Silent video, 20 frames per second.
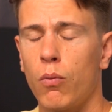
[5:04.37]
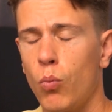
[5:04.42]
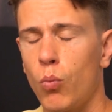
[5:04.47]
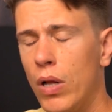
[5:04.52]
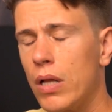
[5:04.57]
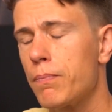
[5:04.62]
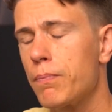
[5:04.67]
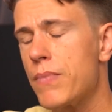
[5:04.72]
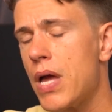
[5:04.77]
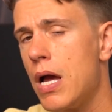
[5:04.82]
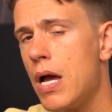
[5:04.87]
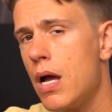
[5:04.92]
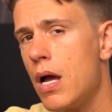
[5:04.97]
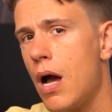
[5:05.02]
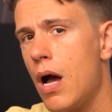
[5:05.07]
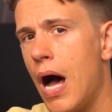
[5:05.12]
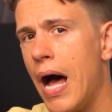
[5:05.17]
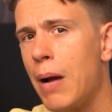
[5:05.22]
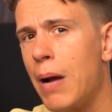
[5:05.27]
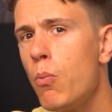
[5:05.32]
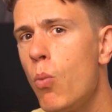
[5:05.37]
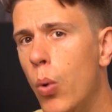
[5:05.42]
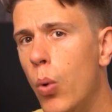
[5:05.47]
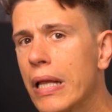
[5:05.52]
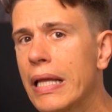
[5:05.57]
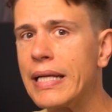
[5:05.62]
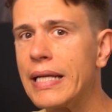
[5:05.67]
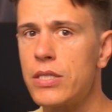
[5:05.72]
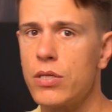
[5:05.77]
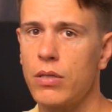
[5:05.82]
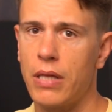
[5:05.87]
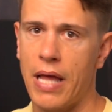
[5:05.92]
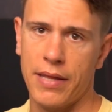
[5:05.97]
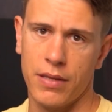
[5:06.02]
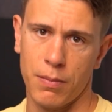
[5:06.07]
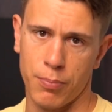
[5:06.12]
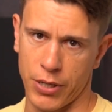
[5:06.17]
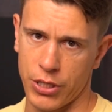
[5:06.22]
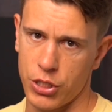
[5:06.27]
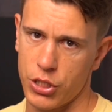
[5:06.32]
Well, I'm willing to let
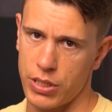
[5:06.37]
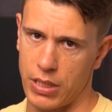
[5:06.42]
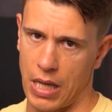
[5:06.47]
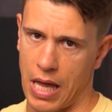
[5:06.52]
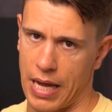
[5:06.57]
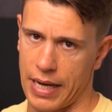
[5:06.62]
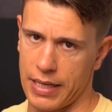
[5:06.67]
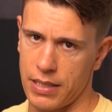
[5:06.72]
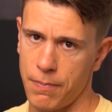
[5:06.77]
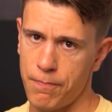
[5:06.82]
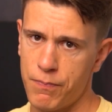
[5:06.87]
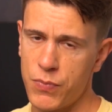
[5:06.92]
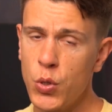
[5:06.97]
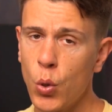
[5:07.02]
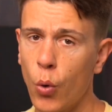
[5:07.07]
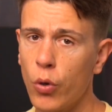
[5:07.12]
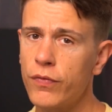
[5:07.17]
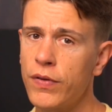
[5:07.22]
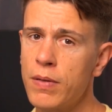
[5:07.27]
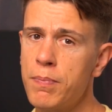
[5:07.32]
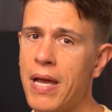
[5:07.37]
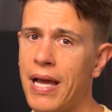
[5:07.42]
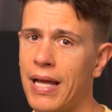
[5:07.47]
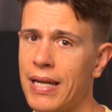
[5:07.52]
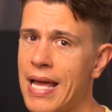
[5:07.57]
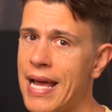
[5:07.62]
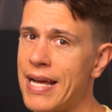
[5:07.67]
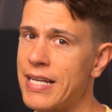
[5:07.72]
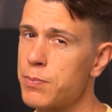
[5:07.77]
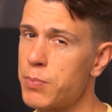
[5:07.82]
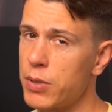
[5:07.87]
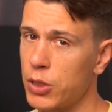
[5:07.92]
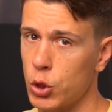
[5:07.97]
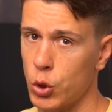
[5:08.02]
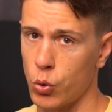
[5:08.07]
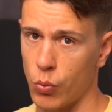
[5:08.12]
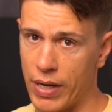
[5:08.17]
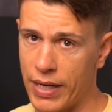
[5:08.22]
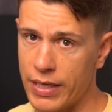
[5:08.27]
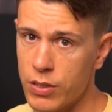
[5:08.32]
the breach slide. NordVPN has been
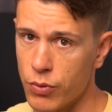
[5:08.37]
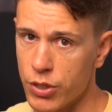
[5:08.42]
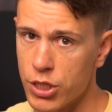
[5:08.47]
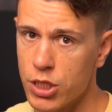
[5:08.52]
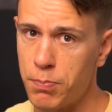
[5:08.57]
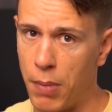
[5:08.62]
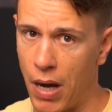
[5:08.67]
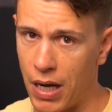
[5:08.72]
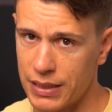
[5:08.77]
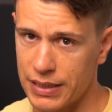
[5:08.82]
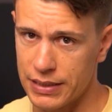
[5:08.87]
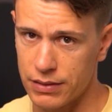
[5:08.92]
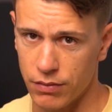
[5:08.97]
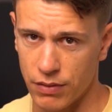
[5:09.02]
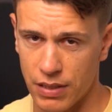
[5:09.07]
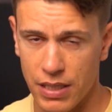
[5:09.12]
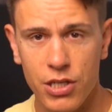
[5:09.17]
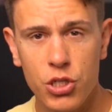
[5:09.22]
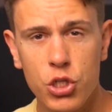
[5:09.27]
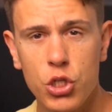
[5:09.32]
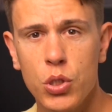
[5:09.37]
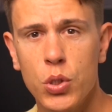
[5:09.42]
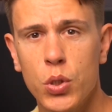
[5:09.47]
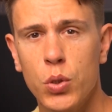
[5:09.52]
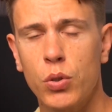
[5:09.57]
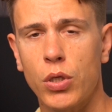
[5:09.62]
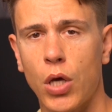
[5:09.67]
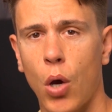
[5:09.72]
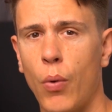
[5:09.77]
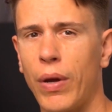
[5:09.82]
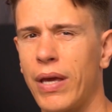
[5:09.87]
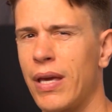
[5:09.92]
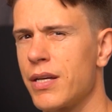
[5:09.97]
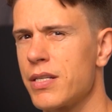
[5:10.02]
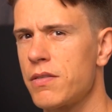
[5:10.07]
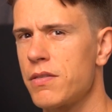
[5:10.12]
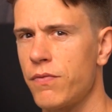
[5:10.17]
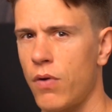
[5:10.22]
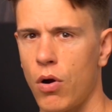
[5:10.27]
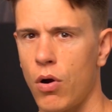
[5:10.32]
great responding to the issue, going
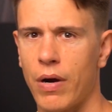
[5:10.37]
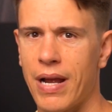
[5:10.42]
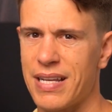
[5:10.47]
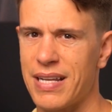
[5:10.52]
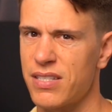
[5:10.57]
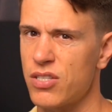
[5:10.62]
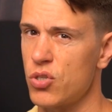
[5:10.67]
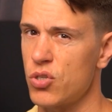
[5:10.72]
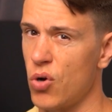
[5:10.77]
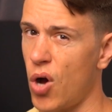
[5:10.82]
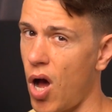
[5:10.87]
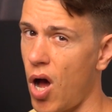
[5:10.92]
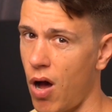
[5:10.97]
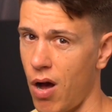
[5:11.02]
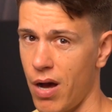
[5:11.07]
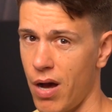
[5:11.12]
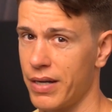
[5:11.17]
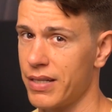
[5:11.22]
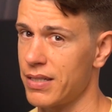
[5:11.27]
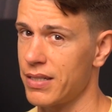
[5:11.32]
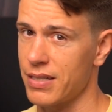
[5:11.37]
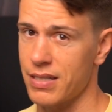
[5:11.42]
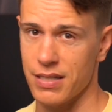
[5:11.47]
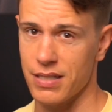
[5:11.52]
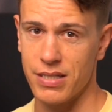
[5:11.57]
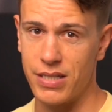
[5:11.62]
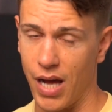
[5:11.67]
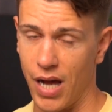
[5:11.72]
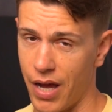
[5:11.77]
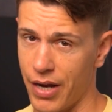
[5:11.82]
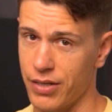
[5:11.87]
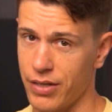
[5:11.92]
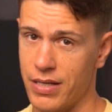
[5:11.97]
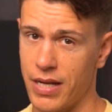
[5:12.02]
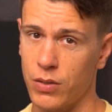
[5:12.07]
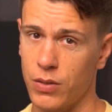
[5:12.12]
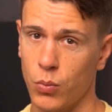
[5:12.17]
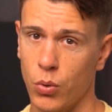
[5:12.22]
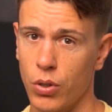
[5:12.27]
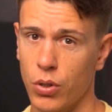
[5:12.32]
as far as to audit its entire
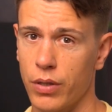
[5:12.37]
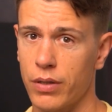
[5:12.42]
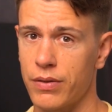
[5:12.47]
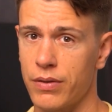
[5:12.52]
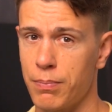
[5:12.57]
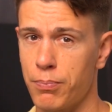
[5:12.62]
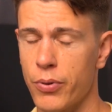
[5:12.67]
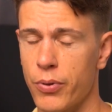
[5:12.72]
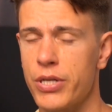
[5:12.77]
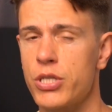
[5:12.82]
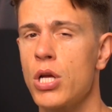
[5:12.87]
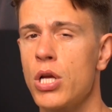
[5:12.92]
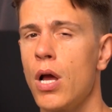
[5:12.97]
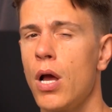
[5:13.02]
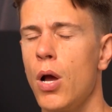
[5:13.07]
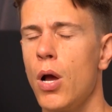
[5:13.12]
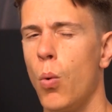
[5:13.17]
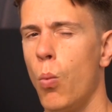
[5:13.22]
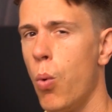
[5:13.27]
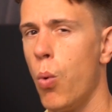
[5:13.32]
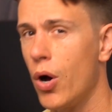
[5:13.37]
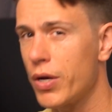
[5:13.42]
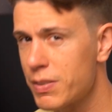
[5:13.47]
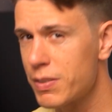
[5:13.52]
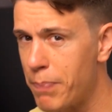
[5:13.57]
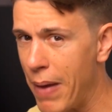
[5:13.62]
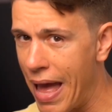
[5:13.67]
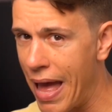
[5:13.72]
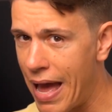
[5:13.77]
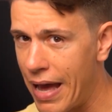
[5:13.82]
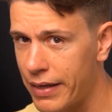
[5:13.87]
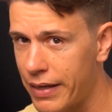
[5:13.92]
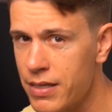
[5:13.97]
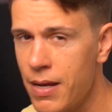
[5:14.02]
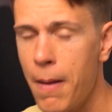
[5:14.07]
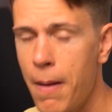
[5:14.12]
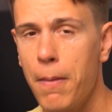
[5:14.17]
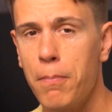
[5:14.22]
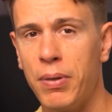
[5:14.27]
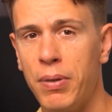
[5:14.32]
network. The breach was bad,
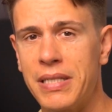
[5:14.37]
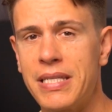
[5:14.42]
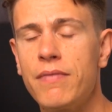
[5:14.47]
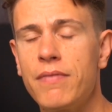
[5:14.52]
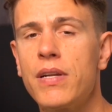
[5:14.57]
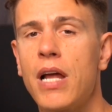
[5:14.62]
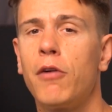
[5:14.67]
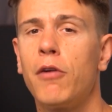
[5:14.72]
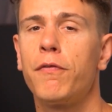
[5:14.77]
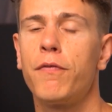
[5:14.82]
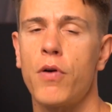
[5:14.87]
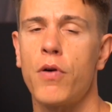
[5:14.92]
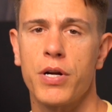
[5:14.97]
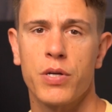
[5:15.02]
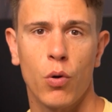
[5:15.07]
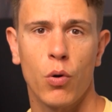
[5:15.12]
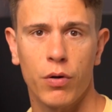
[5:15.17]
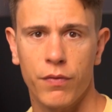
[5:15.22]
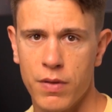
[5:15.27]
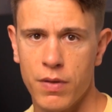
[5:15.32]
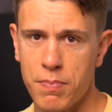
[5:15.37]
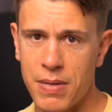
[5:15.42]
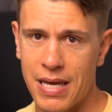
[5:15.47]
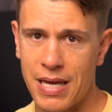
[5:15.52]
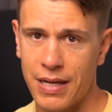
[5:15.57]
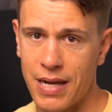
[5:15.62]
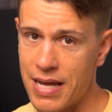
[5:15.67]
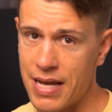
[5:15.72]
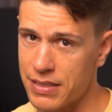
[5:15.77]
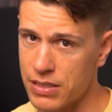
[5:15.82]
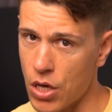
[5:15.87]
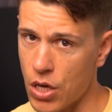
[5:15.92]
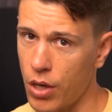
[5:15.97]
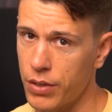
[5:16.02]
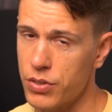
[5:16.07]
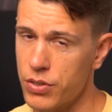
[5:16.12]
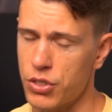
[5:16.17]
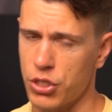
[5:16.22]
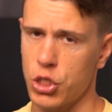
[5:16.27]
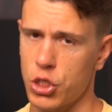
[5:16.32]
but given how far NordVPN has
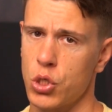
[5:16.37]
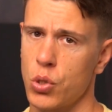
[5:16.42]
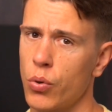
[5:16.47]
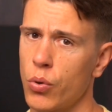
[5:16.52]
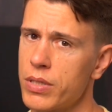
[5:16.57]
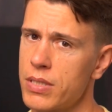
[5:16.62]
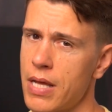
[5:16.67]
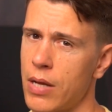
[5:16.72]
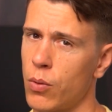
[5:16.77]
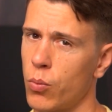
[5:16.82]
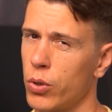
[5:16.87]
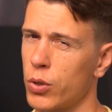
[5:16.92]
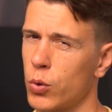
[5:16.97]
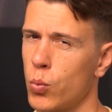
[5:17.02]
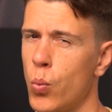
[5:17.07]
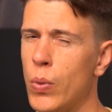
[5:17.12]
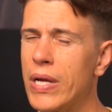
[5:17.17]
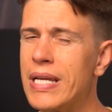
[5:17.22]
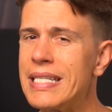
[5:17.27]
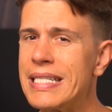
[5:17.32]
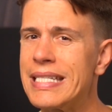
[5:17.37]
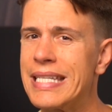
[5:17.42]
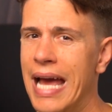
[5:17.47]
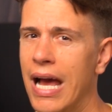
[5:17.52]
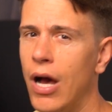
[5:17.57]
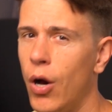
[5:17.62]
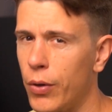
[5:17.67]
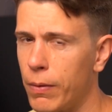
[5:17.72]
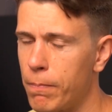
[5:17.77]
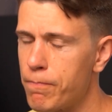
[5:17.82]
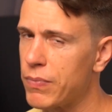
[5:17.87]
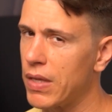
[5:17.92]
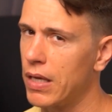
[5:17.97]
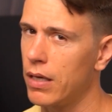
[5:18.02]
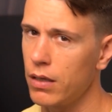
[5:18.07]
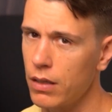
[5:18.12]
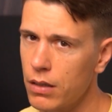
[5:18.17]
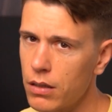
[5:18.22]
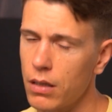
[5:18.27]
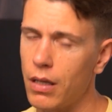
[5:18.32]
gone to secure its network, we doubt
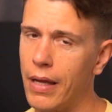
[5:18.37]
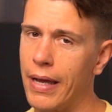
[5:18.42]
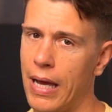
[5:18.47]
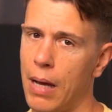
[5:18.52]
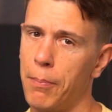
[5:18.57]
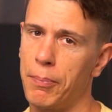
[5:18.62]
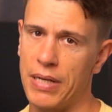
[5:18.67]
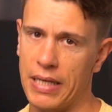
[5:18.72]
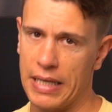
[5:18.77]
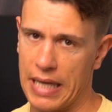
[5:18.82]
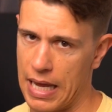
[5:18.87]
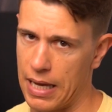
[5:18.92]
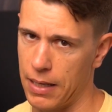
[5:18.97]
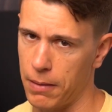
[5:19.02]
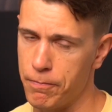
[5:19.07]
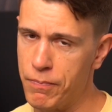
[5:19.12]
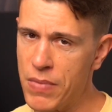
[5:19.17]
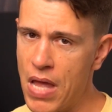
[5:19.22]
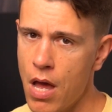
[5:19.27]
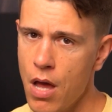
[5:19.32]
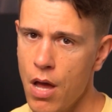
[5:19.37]
it'll happen again.